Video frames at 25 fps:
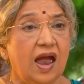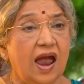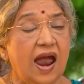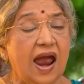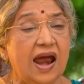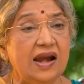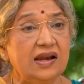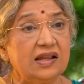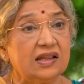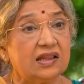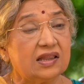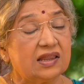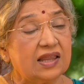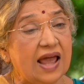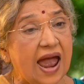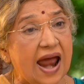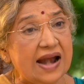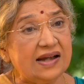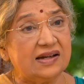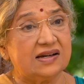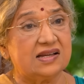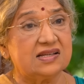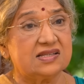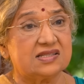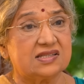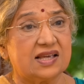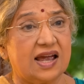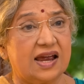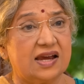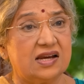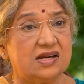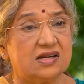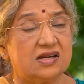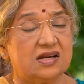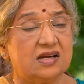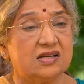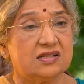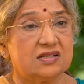and that
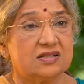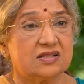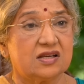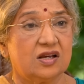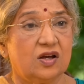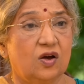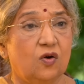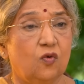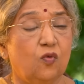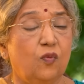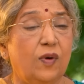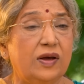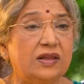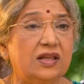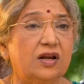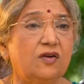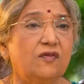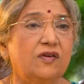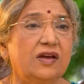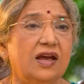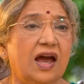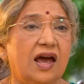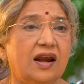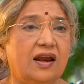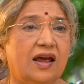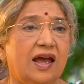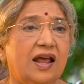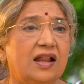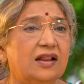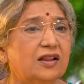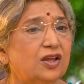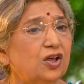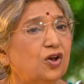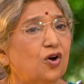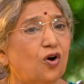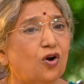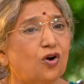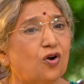decides whether we are
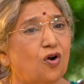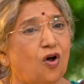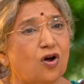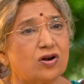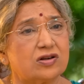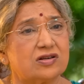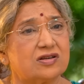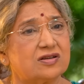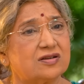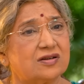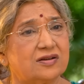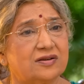healthy or not.